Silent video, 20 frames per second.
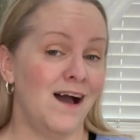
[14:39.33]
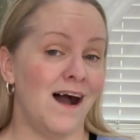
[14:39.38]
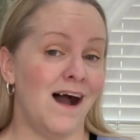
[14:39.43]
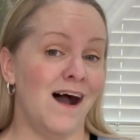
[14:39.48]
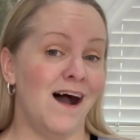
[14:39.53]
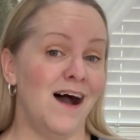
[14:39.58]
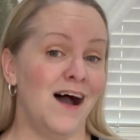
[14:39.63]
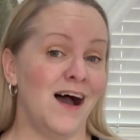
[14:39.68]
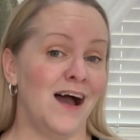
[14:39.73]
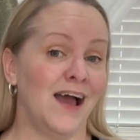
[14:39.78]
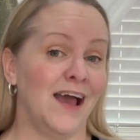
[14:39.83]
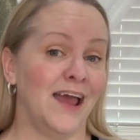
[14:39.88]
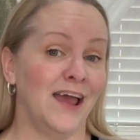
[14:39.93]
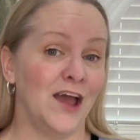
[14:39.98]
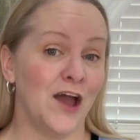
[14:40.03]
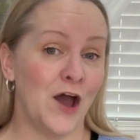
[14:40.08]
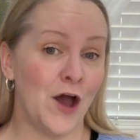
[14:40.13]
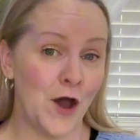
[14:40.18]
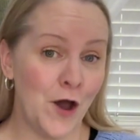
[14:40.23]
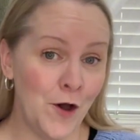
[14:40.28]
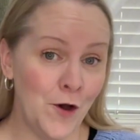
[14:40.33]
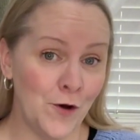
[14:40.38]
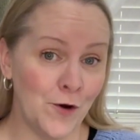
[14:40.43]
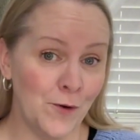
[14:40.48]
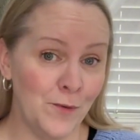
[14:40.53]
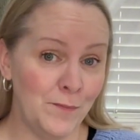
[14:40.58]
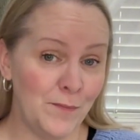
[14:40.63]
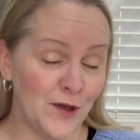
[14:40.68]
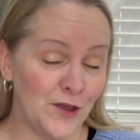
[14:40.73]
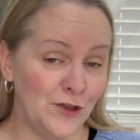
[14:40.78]
I
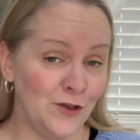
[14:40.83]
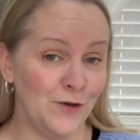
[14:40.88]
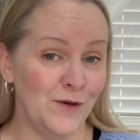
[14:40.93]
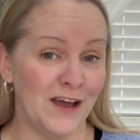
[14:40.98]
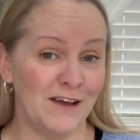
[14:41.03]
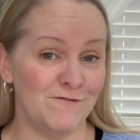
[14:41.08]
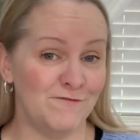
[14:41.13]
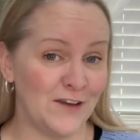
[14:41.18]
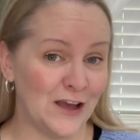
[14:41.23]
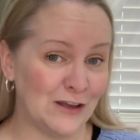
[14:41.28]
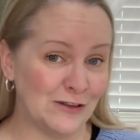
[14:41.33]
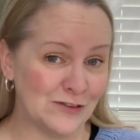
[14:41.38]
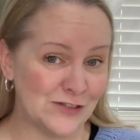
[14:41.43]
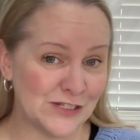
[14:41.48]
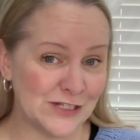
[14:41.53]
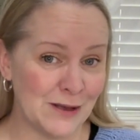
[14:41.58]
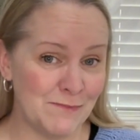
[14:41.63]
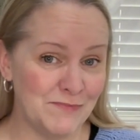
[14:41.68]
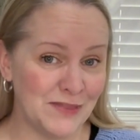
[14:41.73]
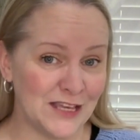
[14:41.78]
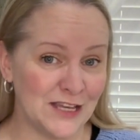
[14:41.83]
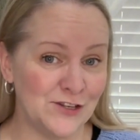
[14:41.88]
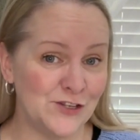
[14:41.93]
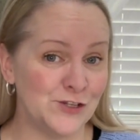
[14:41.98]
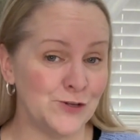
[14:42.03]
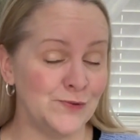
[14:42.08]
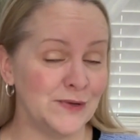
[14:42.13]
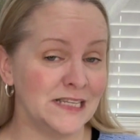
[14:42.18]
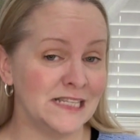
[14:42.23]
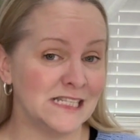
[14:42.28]
hope you have found something
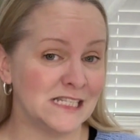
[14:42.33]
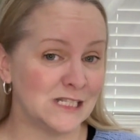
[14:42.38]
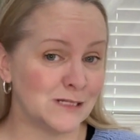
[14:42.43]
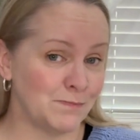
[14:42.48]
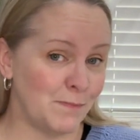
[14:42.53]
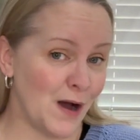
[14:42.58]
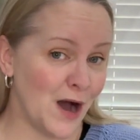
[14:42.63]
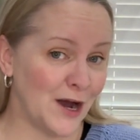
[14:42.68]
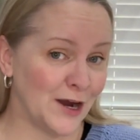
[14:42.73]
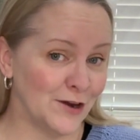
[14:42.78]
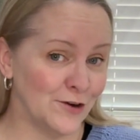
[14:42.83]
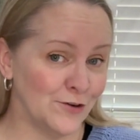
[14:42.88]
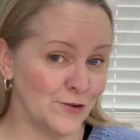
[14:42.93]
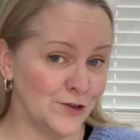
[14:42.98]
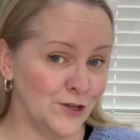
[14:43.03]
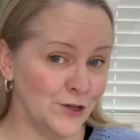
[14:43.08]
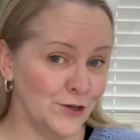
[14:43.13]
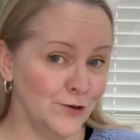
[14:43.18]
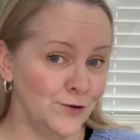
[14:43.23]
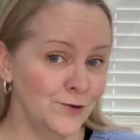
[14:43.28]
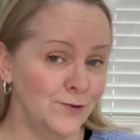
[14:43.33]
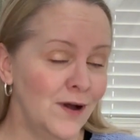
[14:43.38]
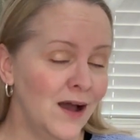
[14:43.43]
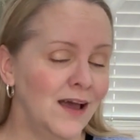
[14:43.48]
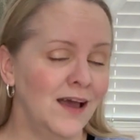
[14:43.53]
to inspire you,